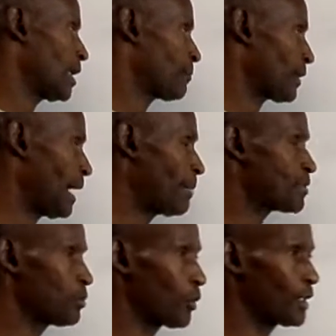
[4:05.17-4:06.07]
Perhaps
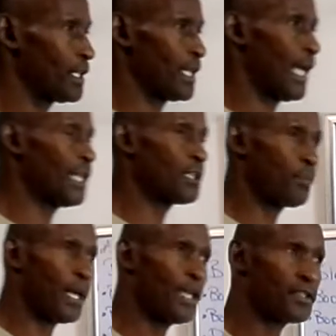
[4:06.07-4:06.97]
you work in an
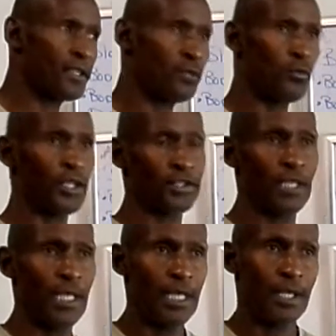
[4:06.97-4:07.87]
occupation in which
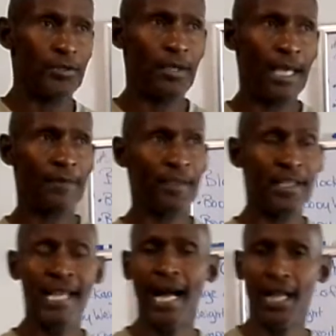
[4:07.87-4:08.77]
you have a
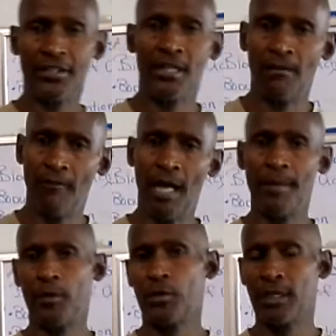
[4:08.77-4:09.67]
toxic
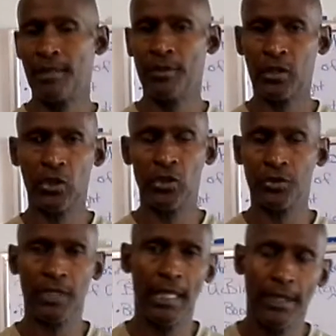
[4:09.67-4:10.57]
environment with
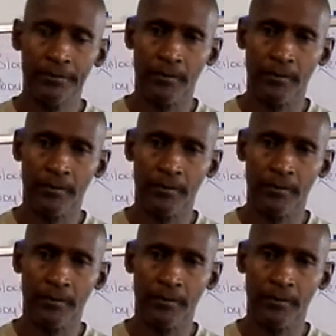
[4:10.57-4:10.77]
chemicals.